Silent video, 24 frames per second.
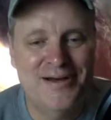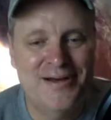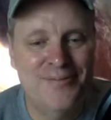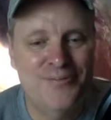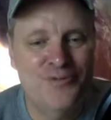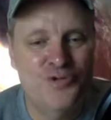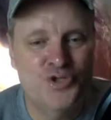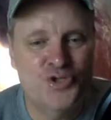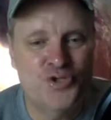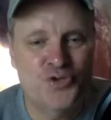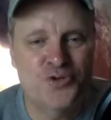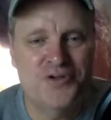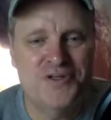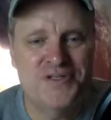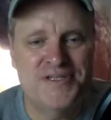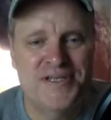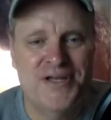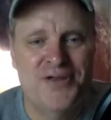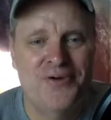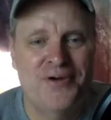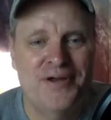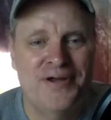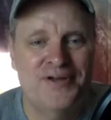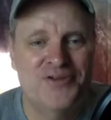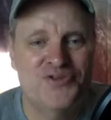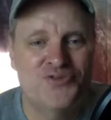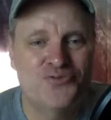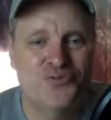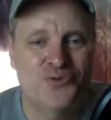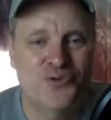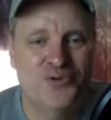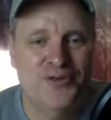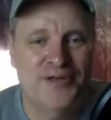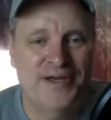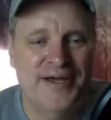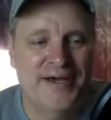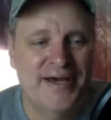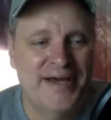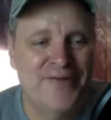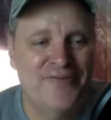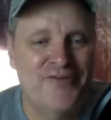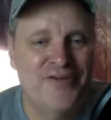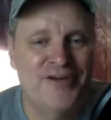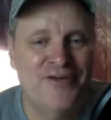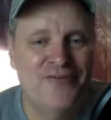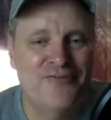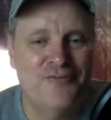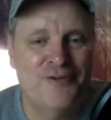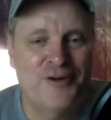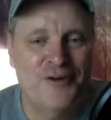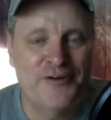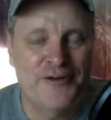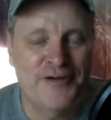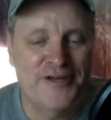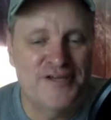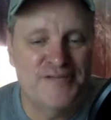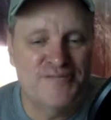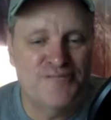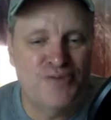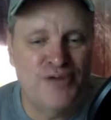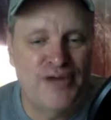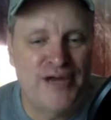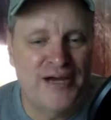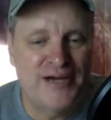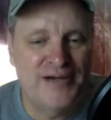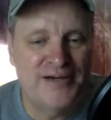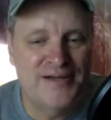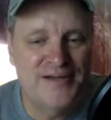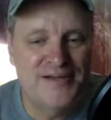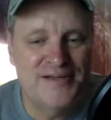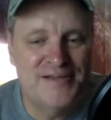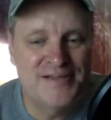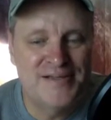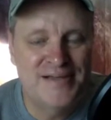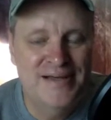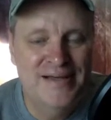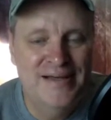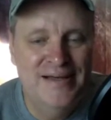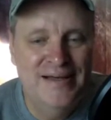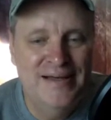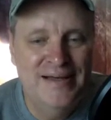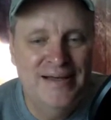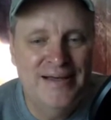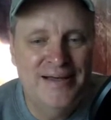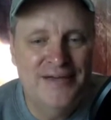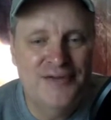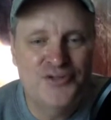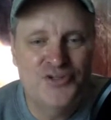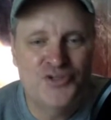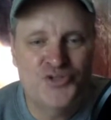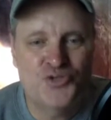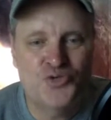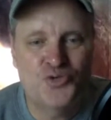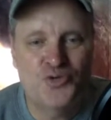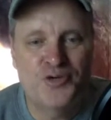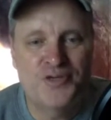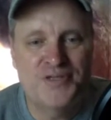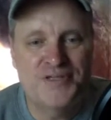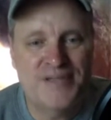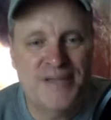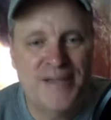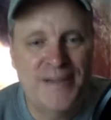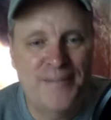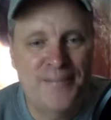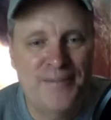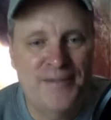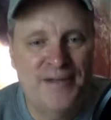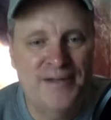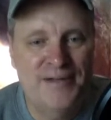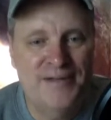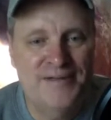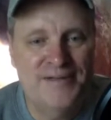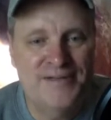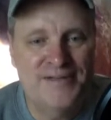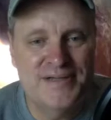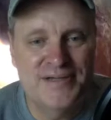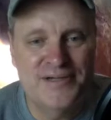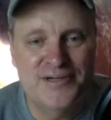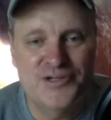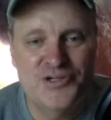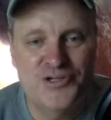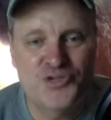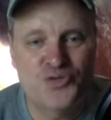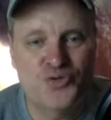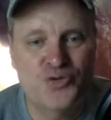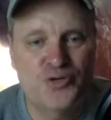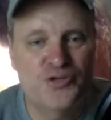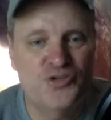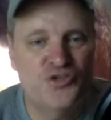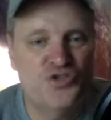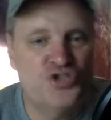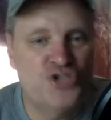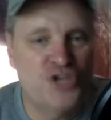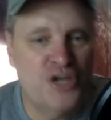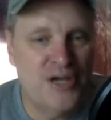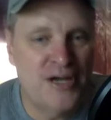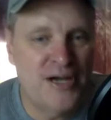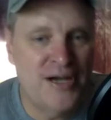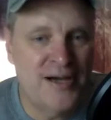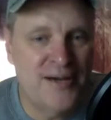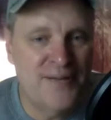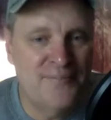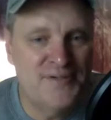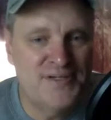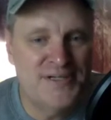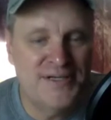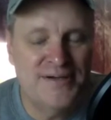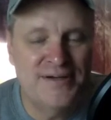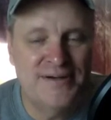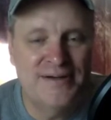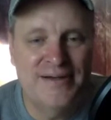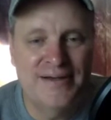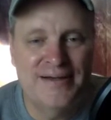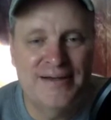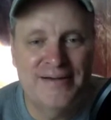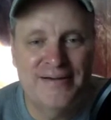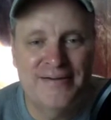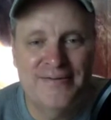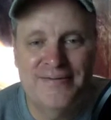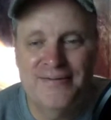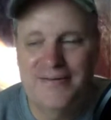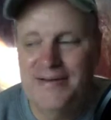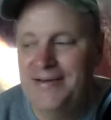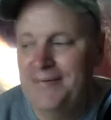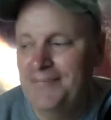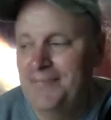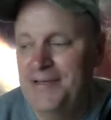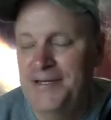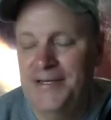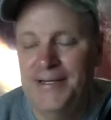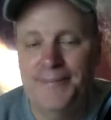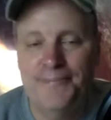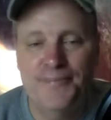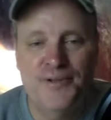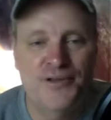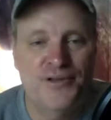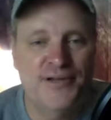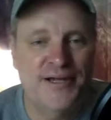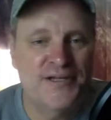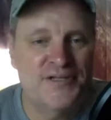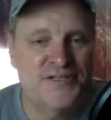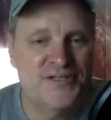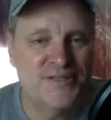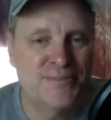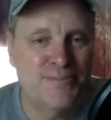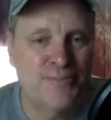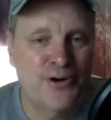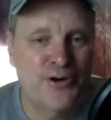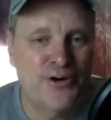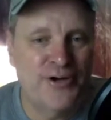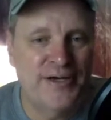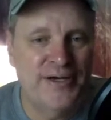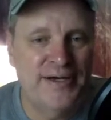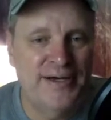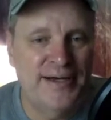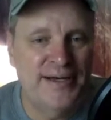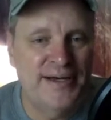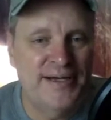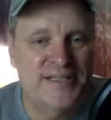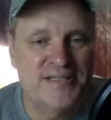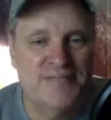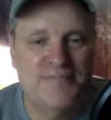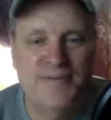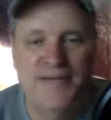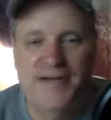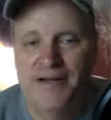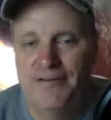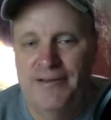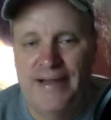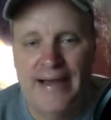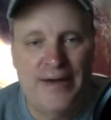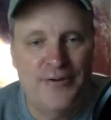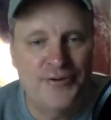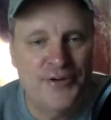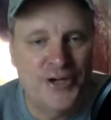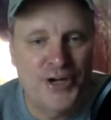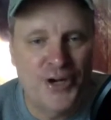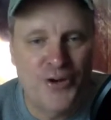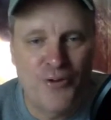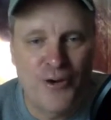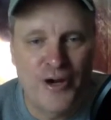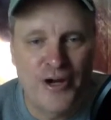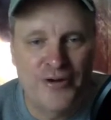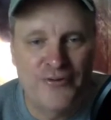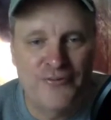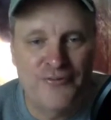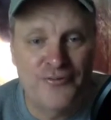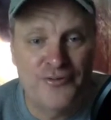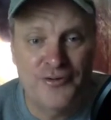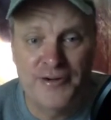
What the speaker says: Short selling is really kind of a nefarious practice. It destroys companies, it destroys jobs, it manipulates the market, and it's been allowed to go on for